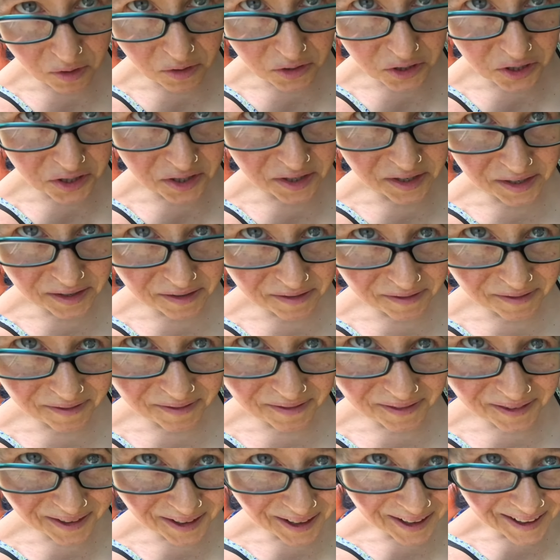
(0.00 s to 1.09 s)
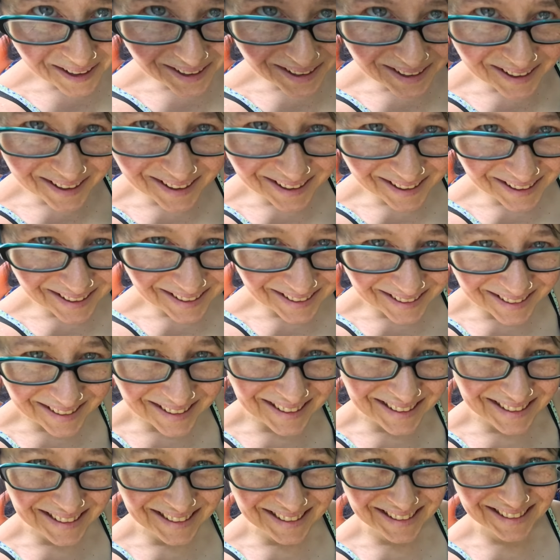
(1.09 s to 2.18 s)
washed in.
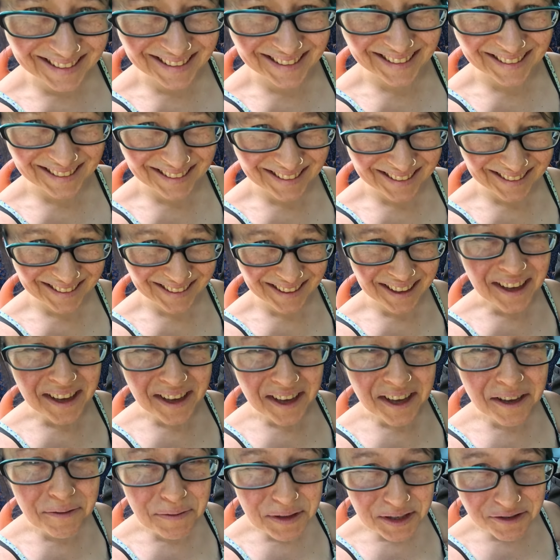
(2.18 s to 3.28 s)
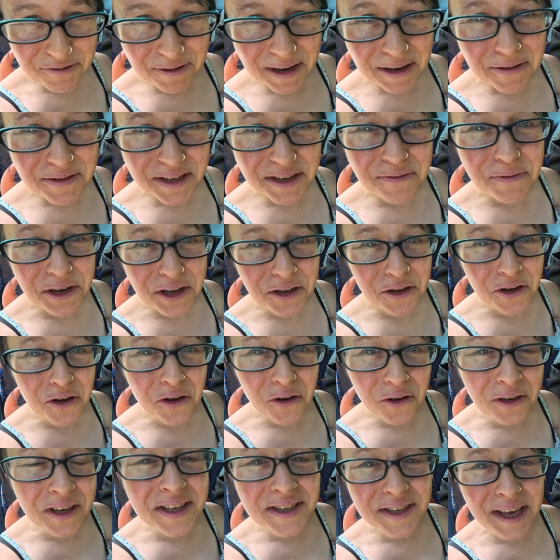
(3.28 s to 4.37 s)
It was crowded when I got
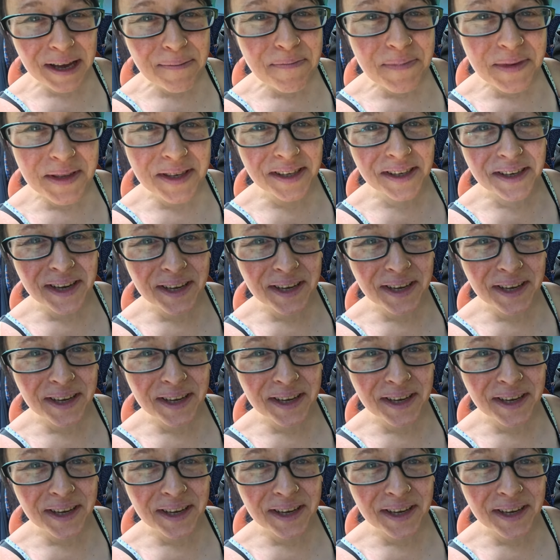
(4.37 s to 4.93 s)
on, it's empty